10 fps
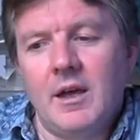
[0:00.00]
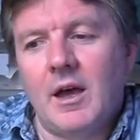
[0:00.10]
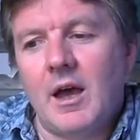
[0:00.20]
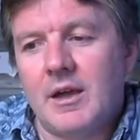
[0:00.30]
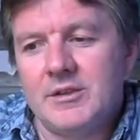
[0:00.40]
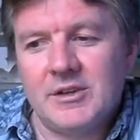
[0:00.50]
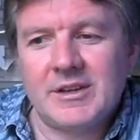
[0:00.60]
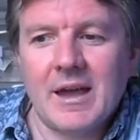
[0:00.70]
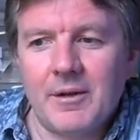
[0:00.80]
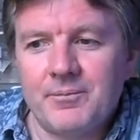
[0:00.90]
uh, you
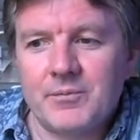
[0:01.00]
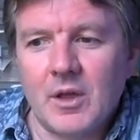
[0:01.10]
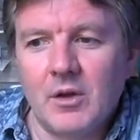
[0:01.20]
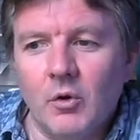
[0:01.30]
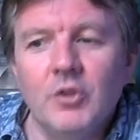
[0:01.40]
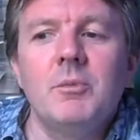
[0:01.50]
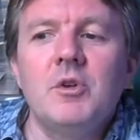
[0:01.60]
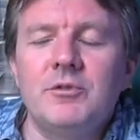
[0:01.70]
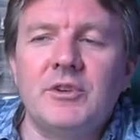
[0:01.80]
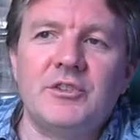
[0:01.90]
get other
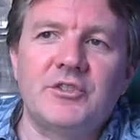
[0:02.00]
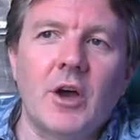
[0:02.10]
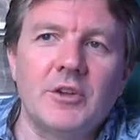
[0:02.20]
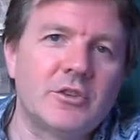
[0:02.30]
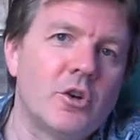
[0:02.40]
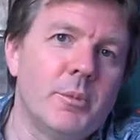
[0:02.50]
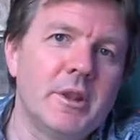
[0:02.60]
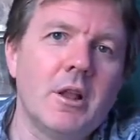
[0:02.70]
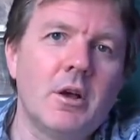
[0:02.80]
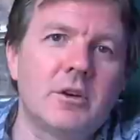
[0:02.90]
movies started
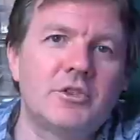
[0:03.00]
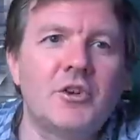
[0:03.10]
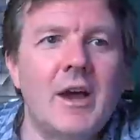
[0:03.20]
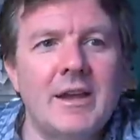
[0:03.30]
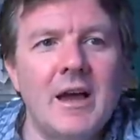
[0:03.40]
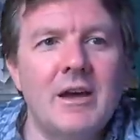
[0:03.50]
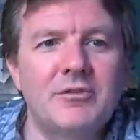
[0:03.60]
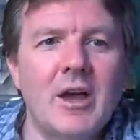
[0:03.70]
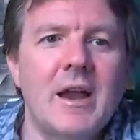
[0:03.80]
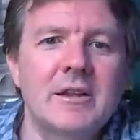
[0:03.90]
coming along trying to
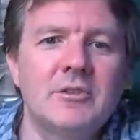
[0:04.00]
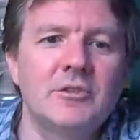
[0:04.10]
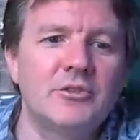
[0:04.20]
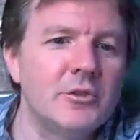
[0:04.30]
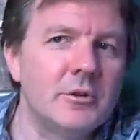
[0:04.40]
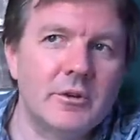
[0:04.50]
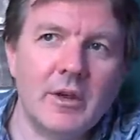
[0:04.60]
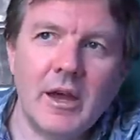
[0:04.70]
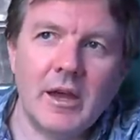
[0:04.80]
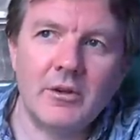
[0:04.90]
have characters doing
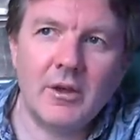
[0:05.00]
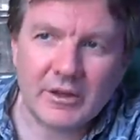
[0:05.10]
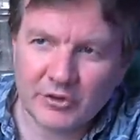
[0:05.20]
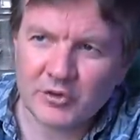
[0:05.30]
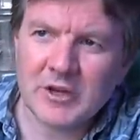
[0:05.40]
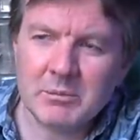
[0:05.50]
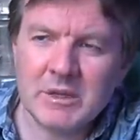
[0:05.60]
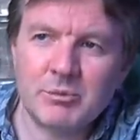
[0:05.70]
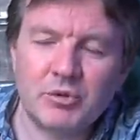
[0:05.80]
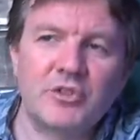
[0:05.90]
uh,
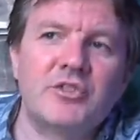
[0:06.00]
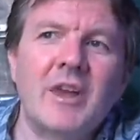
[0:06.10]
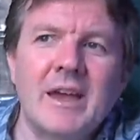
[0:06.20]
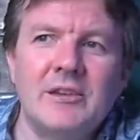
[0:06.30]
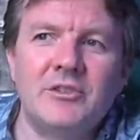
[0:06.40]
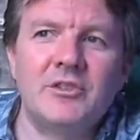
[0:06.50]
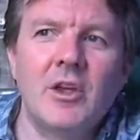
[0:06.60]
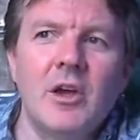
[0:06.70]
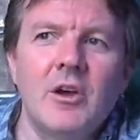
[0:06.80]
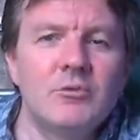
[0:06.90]
extremely precise
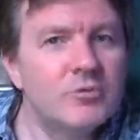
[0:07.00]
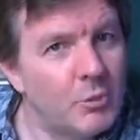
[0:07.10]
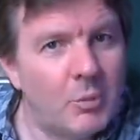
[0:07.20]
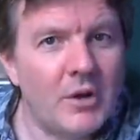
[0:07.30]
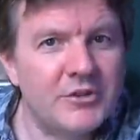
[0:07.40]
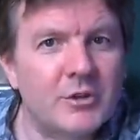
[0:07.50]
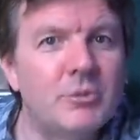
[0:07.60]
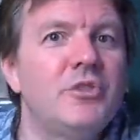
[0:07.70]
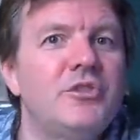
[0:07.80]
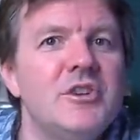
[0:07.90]
robotic
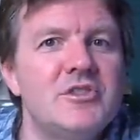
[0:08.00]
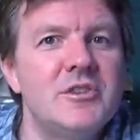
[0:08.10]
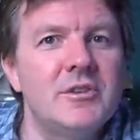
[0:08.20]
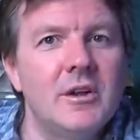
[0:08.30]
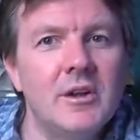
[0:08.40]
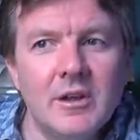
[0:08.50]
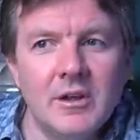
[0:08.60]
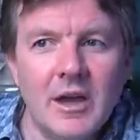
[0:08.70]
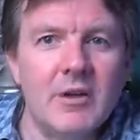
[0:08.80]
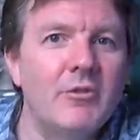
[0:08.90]
precision
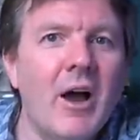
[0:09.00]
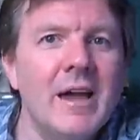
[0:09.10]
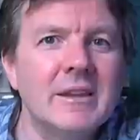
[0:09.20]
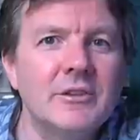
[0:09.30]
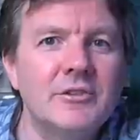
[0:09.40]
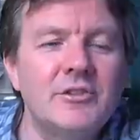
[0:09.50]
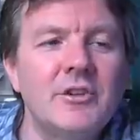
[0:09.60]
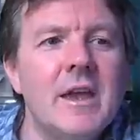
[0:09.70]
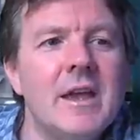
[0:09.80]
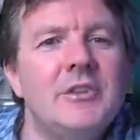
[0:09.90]
uh,
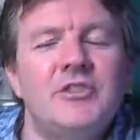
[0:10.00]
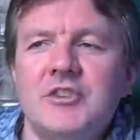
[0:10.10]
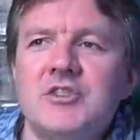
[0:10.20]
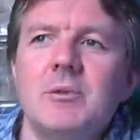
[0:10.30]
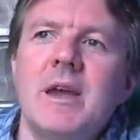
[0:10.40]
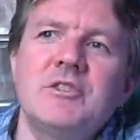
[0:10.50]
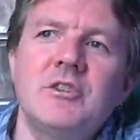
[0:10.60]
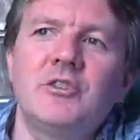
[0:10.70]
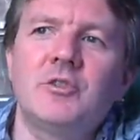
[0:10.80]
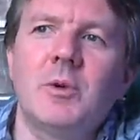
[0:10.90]
violence in
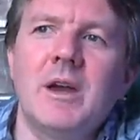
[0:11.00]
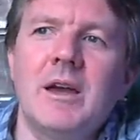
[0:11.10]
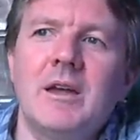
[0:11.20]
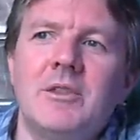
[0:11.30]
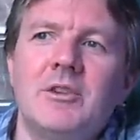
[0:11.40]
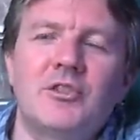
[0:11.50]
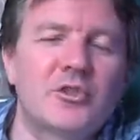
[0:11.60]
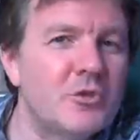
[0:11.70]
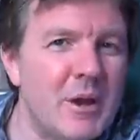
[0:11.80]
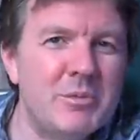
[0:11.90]
situations where the
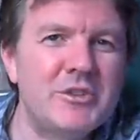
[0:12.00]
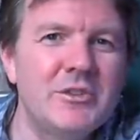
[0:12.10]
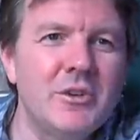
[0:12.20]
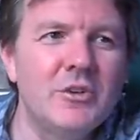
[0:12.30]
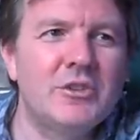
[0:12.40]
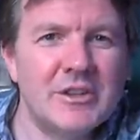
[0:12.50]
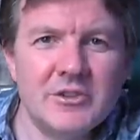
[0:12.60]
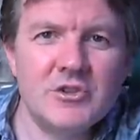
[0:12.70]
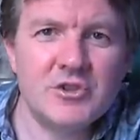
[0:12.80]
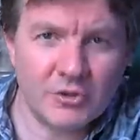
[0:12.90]
script
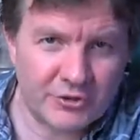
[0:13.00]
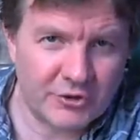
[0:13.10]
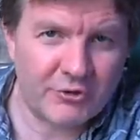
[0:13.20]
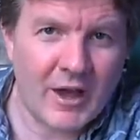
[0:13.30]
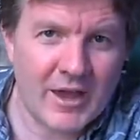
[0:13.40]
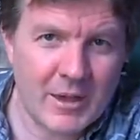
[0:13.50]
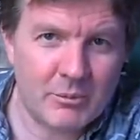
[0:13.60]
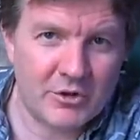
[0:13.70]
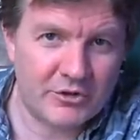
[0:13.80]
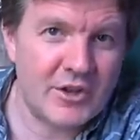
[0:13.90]
didn't justify
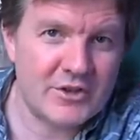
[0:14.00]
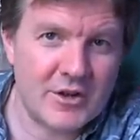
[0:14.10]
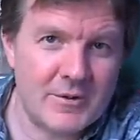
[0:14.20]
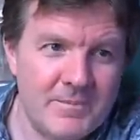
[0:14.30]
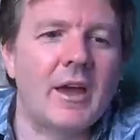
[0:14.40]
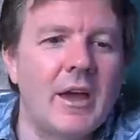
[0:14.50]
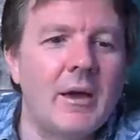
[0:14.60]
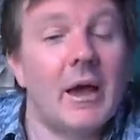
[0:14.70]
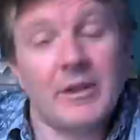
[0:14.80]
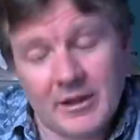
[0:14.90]
that precision.
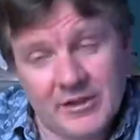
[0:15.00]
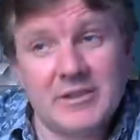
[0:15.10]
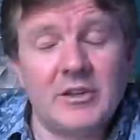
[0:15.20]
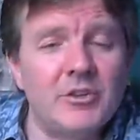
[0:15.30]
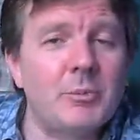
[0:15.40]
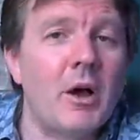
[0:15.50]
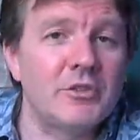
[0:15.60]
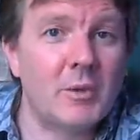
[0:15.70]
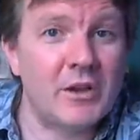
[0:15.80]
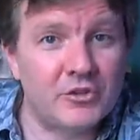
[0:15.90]
Uh, and I think this is
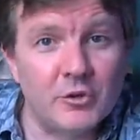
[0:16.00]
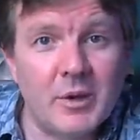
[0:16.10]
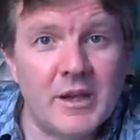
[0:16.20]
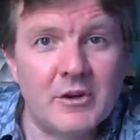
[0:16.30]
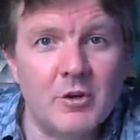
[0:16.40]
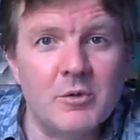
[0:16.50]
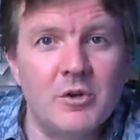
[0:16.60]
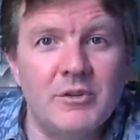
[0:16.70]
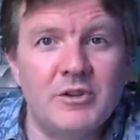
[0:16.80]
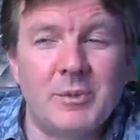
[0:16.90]
part of why superhero
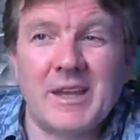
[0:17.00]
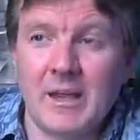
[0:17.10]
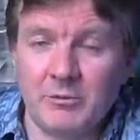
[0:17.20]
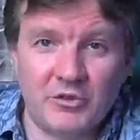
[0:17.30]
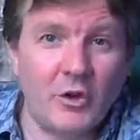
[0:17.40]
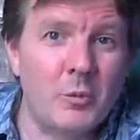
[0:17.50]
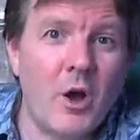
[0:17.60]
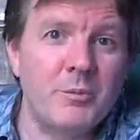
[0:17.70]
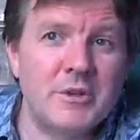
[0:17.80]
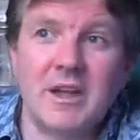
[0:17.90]
movies became so
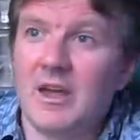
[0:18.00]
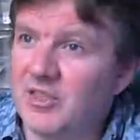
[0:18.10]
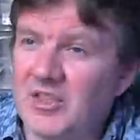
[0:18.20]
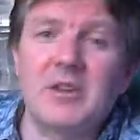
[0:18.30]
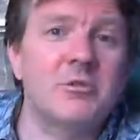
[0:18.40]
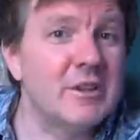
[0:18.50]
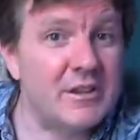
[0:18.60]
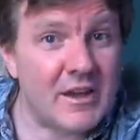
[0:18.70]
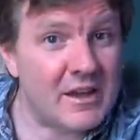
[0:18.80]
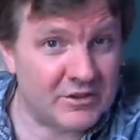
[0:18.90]
popular, and
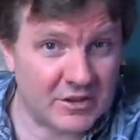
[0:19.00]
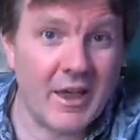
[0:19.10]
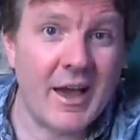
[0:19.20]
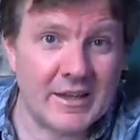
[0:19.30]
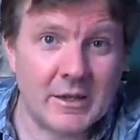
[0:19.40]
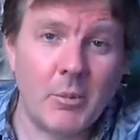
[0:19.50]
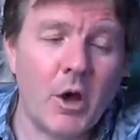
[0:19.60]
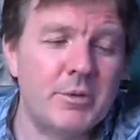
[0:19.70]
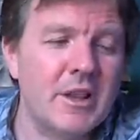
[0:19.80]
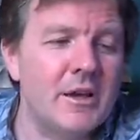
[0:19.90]
thankfully they're declining in
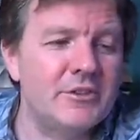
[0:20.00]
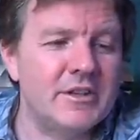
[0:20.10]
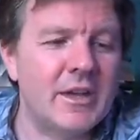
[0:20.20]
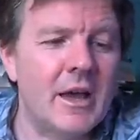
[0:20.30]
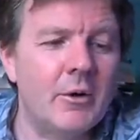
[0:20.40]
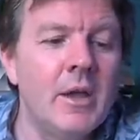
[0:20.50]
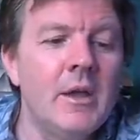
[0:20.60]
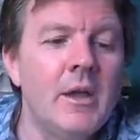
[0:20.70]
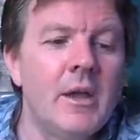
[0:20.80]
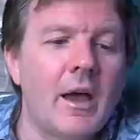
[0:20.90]
popularity now.
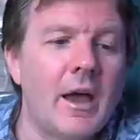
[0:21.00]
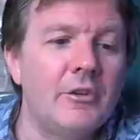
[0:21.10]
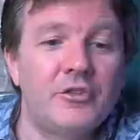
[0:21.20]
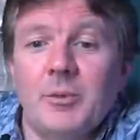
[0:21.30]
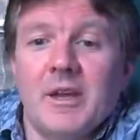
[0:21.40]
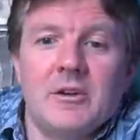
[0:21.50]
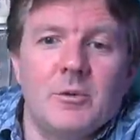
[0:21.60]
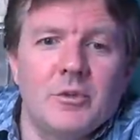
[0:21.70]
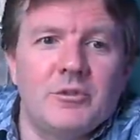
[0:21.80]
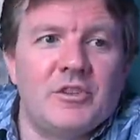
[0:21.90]
Uh,
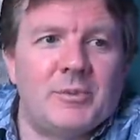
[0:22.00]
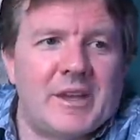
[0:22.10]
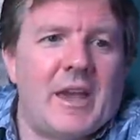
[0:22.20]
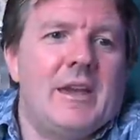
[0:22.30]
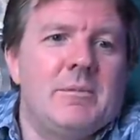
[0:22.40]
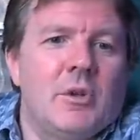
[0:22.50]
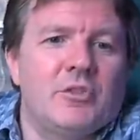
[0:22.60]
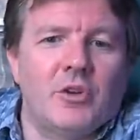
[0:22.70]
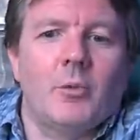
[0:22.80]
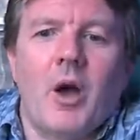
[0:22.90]
superhero movies became
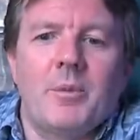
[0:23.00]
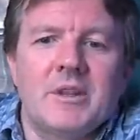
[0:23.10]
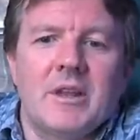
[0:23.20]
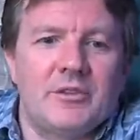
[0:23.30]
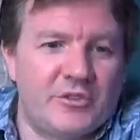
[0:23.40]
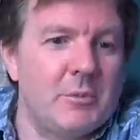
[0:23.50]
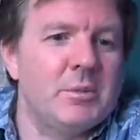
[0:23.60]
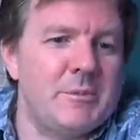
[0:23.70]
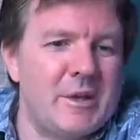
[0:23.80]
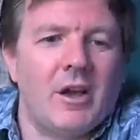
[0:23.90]
so popular
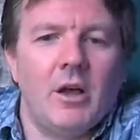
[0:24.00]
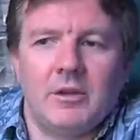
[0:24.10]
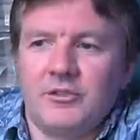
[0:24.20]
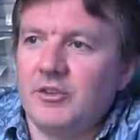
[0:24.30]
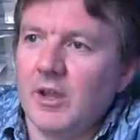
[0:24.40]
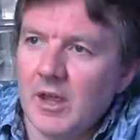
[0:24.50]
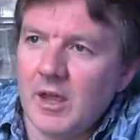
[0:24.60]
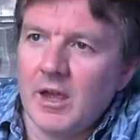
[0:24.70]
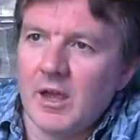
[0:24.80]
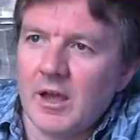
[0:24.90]
simply because
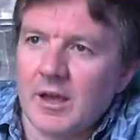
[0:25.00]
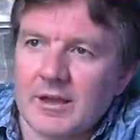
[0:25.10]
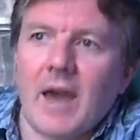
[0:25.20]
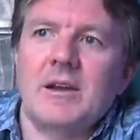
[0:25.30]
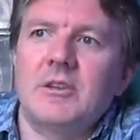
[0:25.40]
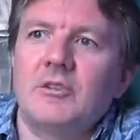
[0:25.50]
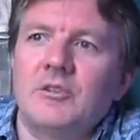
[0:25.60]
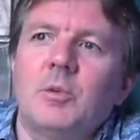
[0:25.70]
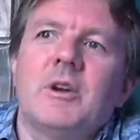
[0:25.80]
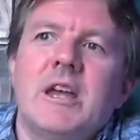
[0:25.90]

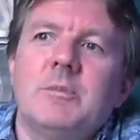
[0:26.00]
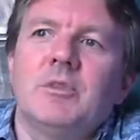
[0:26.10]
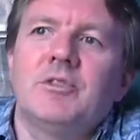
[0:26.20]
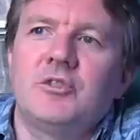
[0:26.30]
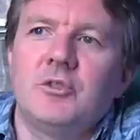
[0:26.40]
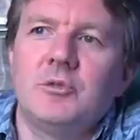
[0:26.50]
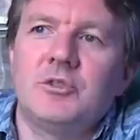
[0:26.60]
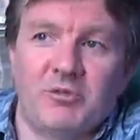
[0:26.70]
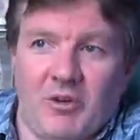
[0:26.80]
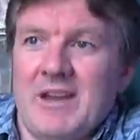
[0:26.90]
characters were able to
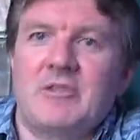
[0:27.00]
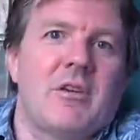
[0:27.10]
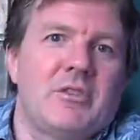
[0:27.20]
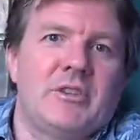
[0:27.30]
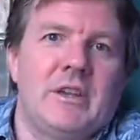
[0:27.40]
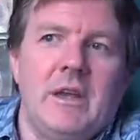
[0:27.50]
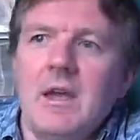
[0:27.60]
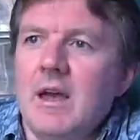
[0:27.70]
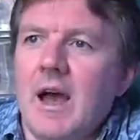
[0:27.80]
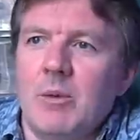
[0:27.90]
defy gravity
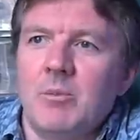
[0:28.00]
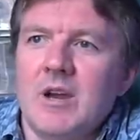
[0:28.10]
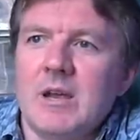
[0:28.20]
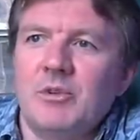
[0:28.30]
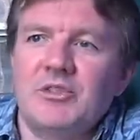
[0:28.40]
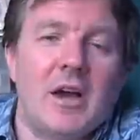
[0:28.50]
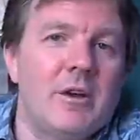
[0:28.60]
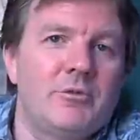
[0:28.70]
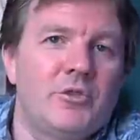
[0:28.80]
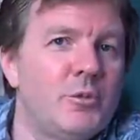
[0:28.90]
and were able to
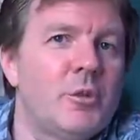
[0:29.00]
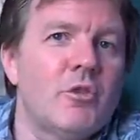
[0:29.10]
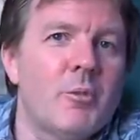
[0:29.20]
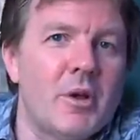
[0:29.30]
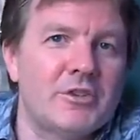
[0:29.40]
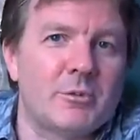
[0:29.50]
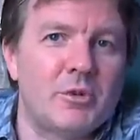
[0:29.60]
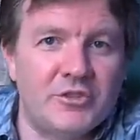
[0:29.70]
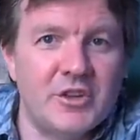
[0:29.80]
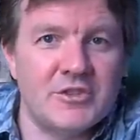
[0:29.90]
have super robotic
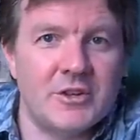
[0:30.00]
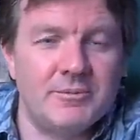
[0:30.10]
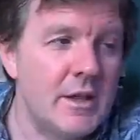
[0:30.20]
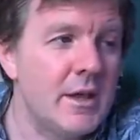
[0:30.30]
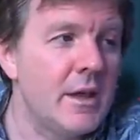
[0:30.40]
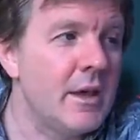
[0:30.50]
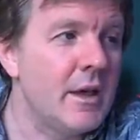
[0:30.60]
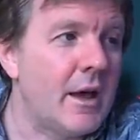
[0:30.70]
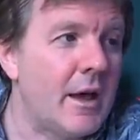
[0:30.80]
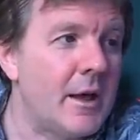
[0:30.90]
precision.
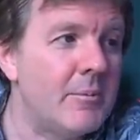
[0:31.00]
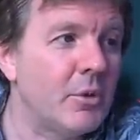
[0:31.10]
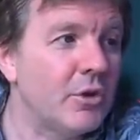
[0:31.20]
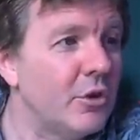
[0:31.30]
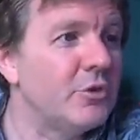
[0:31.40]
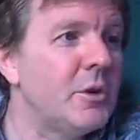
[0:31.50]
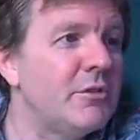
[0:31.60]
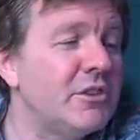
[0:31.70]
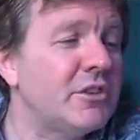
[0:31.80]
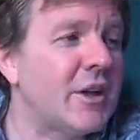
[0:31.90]
Um, but those
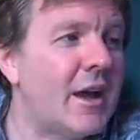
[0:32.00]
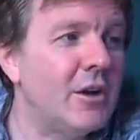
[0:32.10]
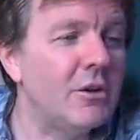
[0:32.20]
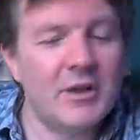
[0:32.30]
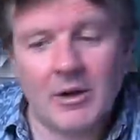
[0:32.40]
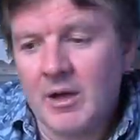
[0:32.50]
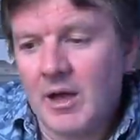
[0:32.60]
movies are dying off now.